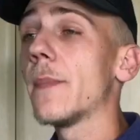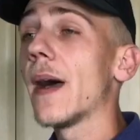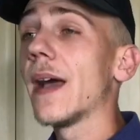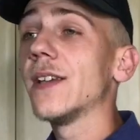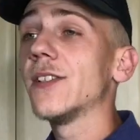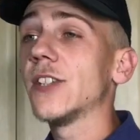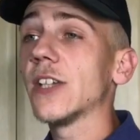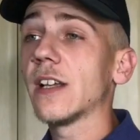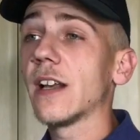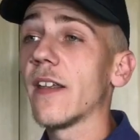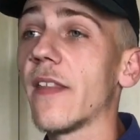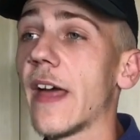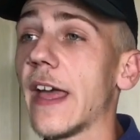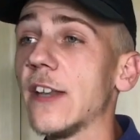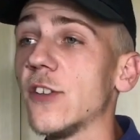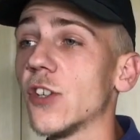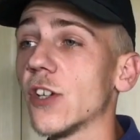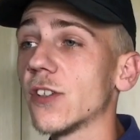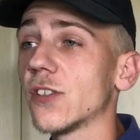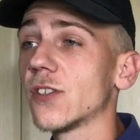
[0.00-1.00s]
And basically,
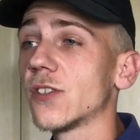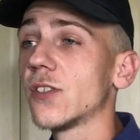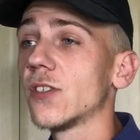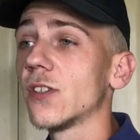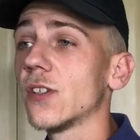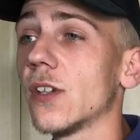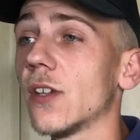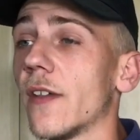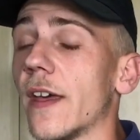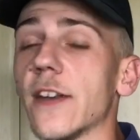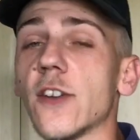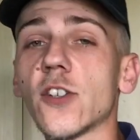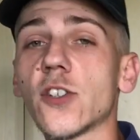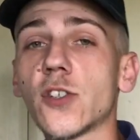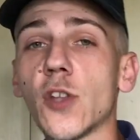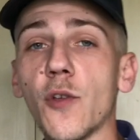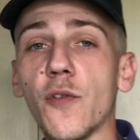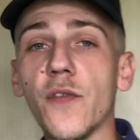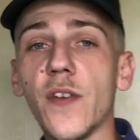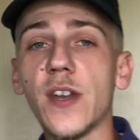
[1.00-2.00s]
they just, they just
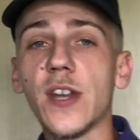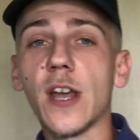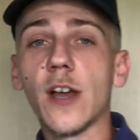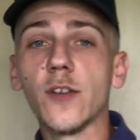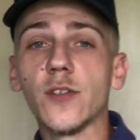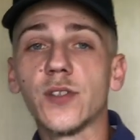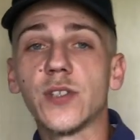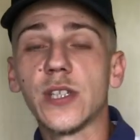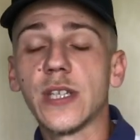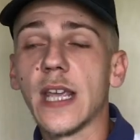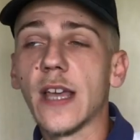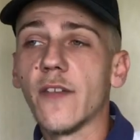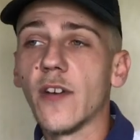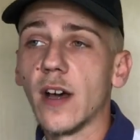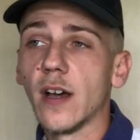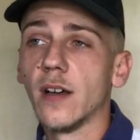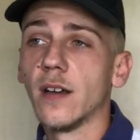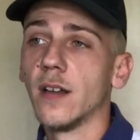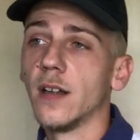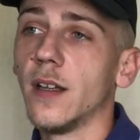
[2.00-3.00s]
do videos
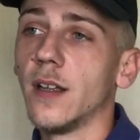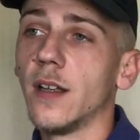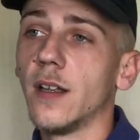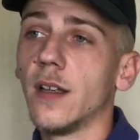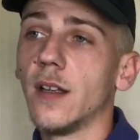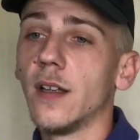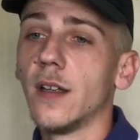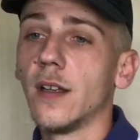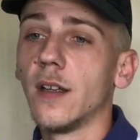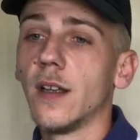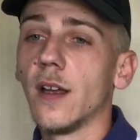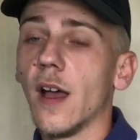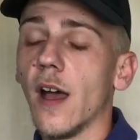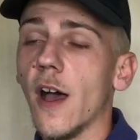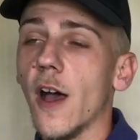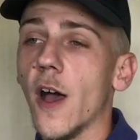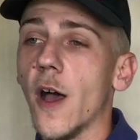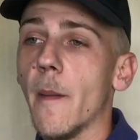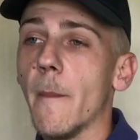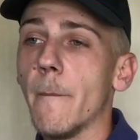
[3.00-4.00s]
together.
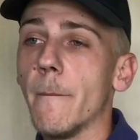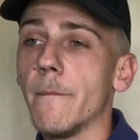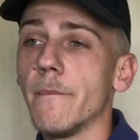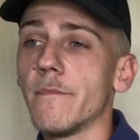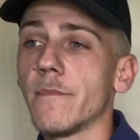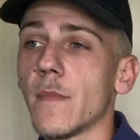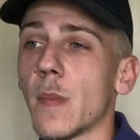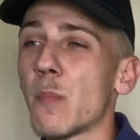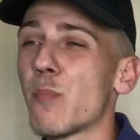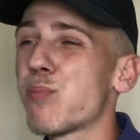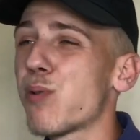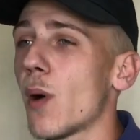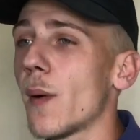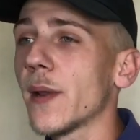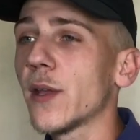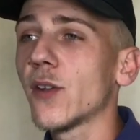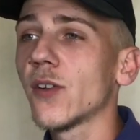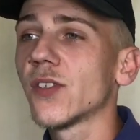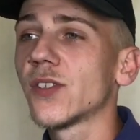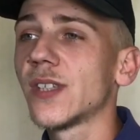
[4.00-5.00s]
Um...
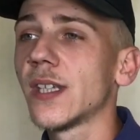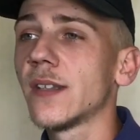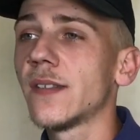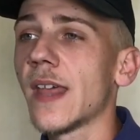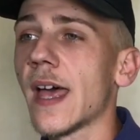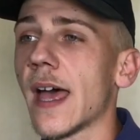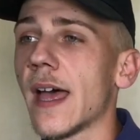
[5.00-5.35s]
Probably could have said